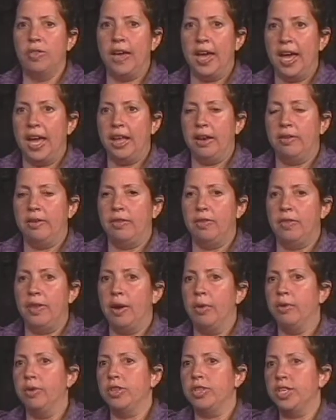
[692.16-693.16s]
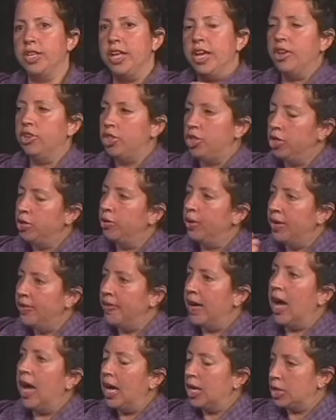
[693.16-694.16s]
that there was an issue in
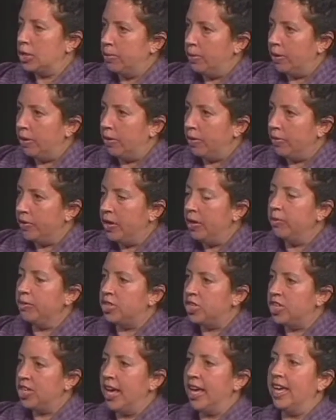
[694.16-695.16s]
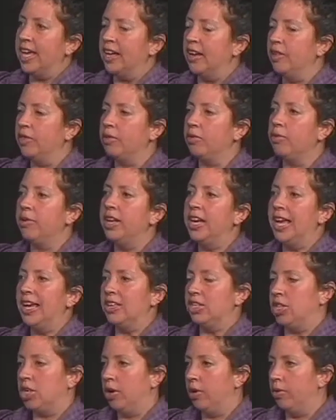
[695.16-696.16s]
the hospital. He was taken at 3
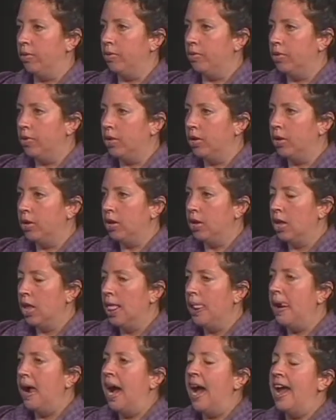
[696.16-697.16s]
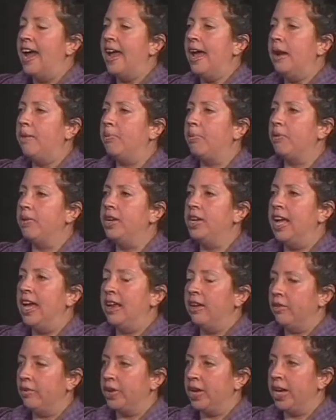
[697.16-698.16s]
days old. I had
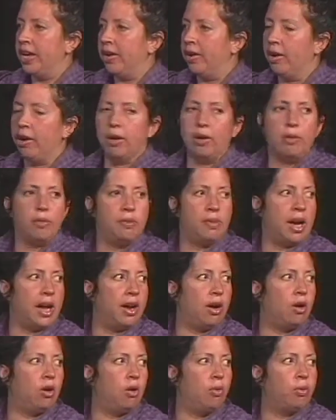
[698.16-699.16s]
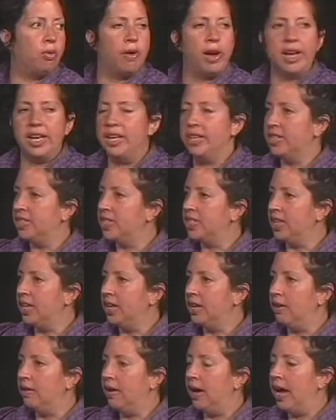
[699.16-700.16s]
prenatal care my whole
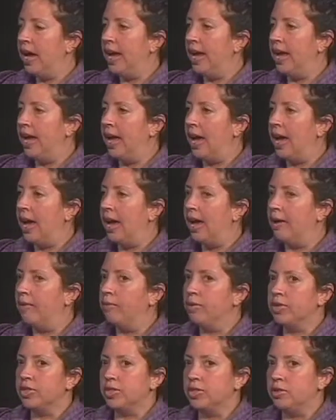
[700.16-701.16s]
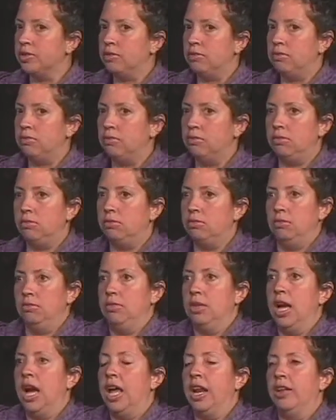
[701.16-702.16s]
pregnancy. I was
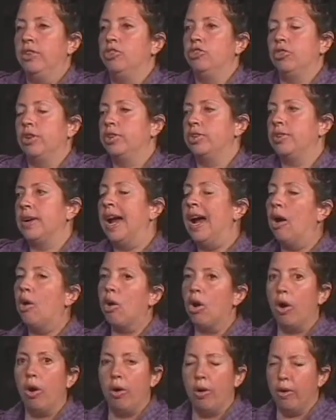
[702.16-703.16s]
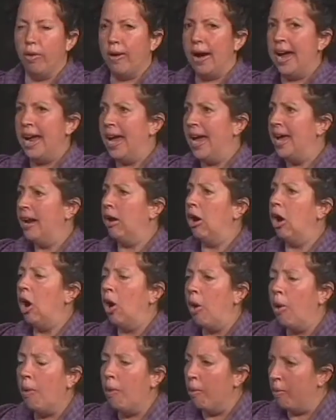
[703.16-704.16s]
not on drugs or alcohol. I had a
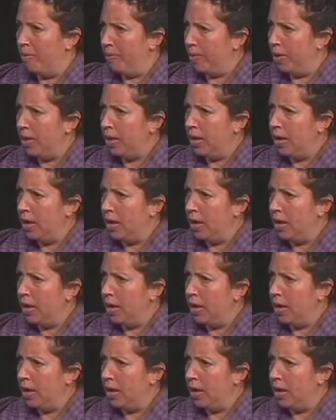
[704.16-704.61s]
home.